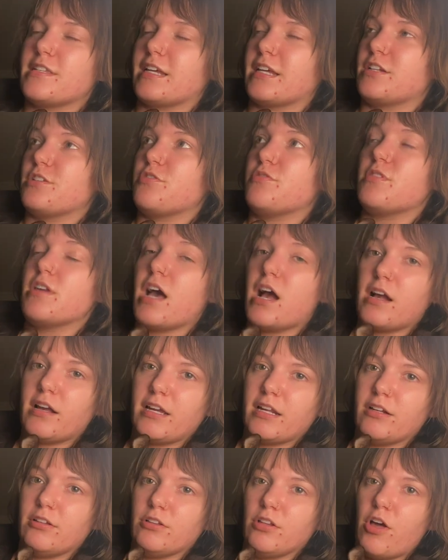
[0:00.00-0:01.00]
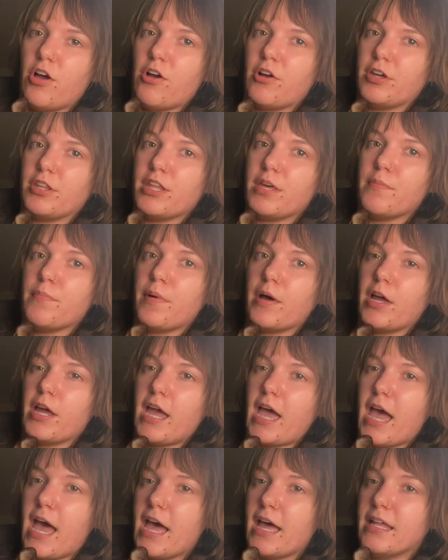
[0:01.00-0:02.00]
like do not get along and they butt
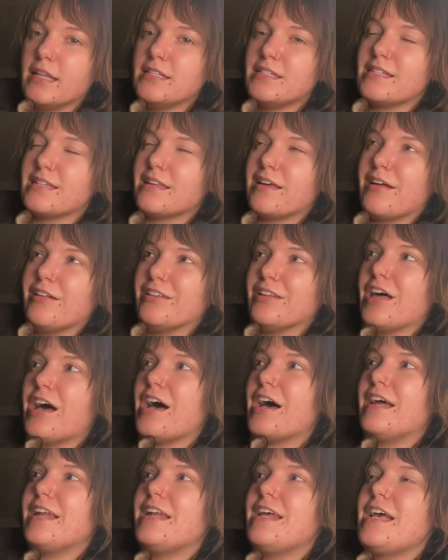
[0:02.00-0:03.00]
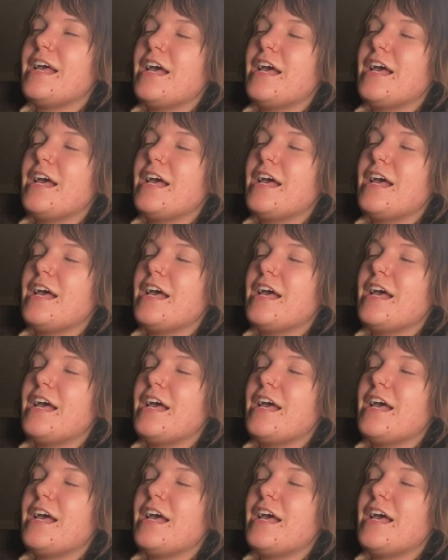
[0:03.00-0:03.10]
heads a lot.